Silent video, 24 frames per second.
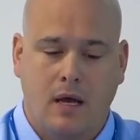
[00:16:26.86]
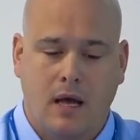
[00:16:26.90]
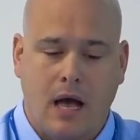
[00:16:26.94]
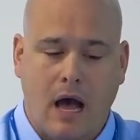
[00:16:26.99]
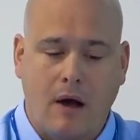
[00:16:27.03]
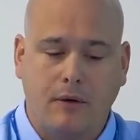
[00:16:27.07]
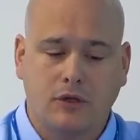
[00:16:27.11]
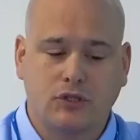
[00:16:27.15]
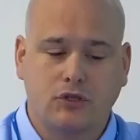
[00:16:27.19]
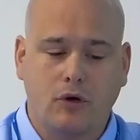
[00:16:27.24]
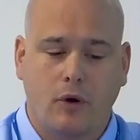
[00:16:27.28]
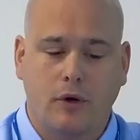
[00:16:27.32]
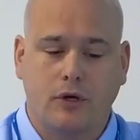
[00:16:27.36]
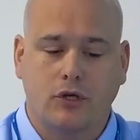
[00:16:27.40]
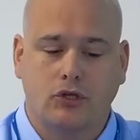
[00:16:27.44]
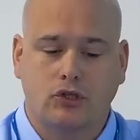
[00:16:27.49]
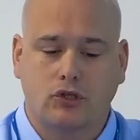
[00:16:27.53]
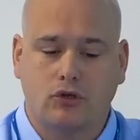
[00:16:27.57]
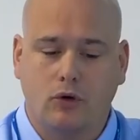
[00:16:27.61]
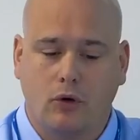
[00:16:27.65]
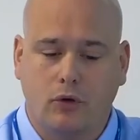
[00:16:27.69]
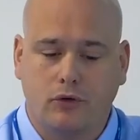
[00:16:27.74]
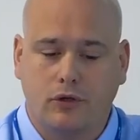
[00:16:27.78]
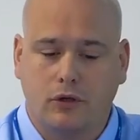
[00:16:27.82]
I was going to
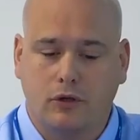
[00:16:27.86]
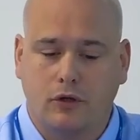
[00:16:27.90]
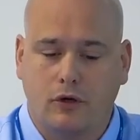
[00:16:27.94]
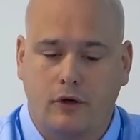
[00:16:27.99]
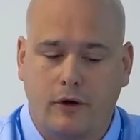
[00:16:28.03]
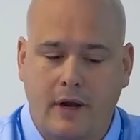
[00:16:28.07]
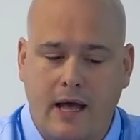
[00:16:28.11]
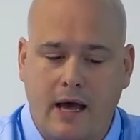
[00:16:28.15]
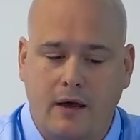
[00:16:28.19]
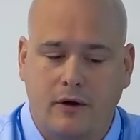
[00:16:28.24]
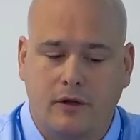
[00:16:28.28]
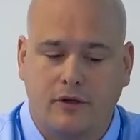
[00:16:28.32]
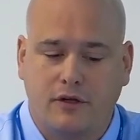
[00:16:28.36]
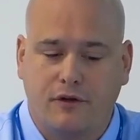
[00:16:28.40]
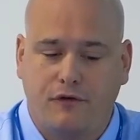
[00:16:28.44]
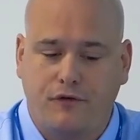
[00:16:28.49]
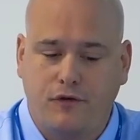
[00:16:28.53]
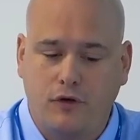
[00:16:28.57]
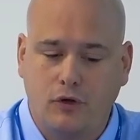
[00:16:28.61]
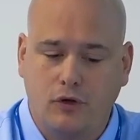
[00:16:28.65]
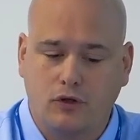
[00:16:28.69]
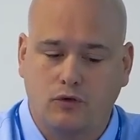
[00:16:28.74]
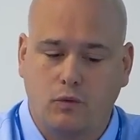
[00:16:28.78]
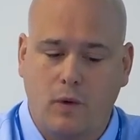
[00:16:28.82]
school to learn how to
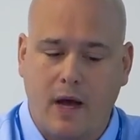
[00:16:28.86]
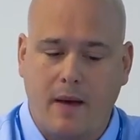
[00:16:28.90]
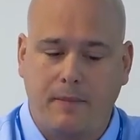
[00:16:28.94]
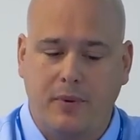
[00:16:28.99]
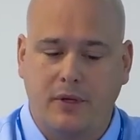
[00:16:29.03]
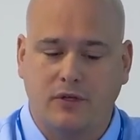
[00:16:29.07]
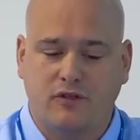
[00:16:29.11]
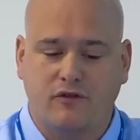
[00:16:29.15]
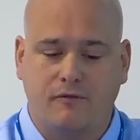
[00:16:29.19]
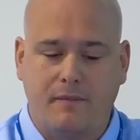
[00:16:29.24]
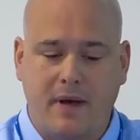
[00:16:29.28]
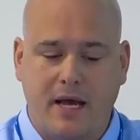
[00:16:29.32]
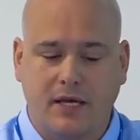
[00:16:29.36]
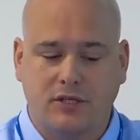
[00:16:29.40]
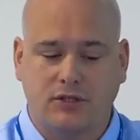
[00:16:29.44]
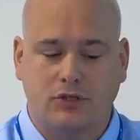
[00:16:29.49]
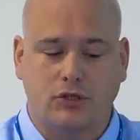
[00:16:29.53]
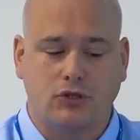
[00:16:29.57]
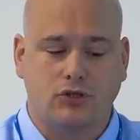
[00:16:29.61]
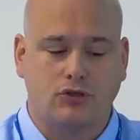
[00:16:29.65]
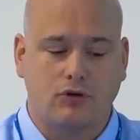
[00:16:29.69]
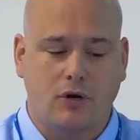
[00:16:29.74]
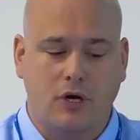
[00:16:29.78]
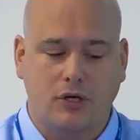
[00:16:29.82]
defuse weapons of mass
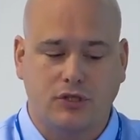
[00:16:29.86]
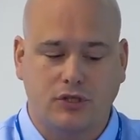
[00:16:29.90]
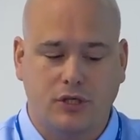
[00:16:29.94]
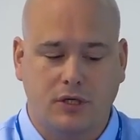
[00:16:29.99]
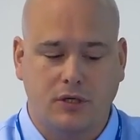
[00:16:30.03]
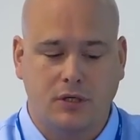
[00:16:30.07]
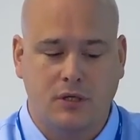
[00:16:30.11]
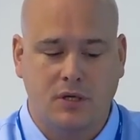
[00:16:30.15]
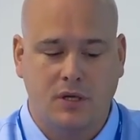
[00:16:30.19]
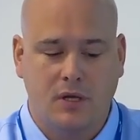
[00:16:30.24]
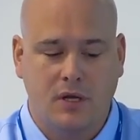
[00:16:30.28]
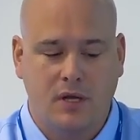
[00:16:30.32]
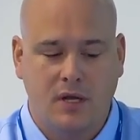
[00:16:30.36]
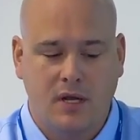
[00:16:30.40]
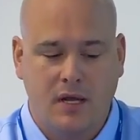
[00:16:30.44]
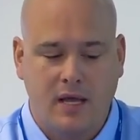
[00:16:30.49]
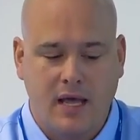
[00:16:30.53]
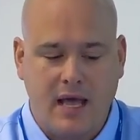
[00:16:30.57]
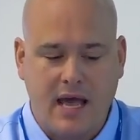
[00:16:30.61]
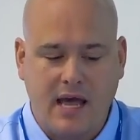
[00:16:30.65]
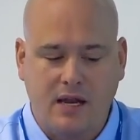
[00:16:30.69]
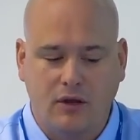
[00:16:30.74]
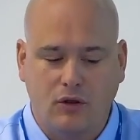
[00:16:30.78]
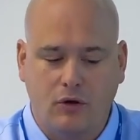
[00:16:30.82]
destruction
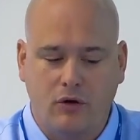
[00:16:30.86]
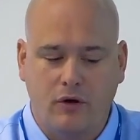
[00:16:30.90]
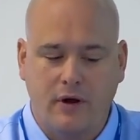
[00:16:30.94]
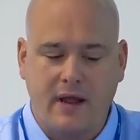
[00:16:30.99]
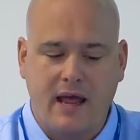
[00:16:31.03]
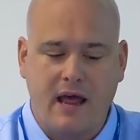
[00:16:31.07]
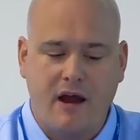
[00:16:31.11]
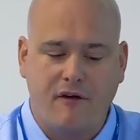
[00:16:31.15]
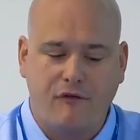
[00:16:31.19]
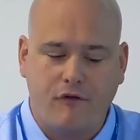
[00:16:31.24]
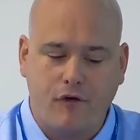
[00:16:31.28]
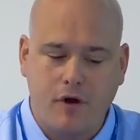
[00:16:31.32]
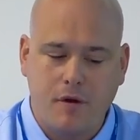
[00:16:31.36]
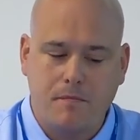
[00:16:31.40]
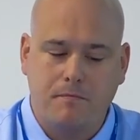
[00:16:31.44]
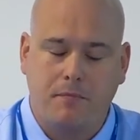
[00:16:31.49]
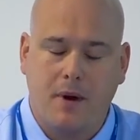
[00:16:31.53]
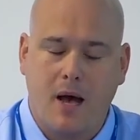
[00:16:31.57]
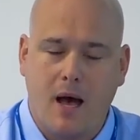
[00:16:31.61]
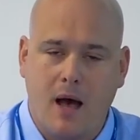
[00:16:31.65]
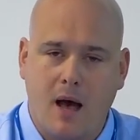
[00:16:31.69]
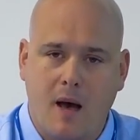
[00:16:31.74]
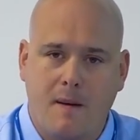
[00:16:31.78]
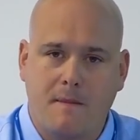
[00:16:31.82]
and learn every
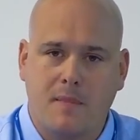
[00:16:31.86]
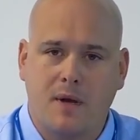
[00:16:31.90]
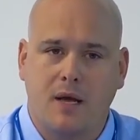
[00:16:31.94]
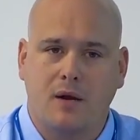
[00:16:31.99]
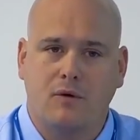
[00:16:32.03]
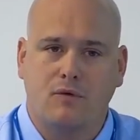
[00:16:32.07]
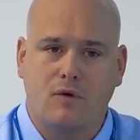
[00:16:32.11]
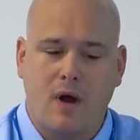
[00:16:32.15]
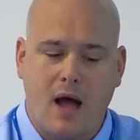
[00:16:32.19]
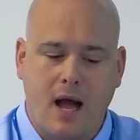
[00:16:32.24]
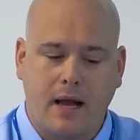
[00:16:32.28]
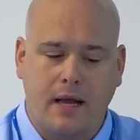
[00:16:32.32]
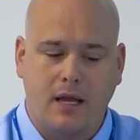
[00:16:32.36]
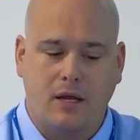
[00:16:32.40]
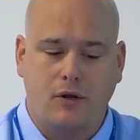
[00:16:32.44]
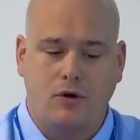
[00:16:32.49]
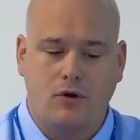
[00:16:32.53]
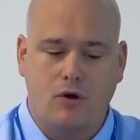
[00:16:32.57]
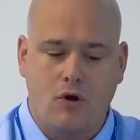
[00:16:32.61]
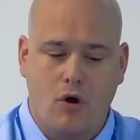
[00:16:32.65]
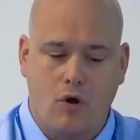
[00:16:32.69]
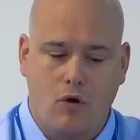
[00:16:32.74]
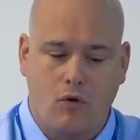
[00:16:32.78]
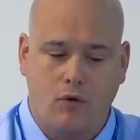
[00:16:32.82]
bomb and rocket
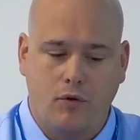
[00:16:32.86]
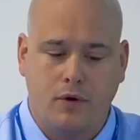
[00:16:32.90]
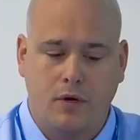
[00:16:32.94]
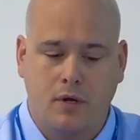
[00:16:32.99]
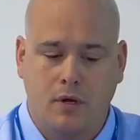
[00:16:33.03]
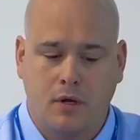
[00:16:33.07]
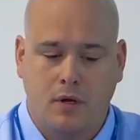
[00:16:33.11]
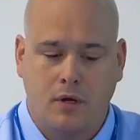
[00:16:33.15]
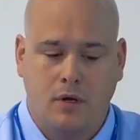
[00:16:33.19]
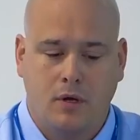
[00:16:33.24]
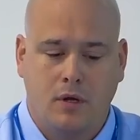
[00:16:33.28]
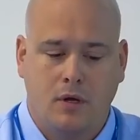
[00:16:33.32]
known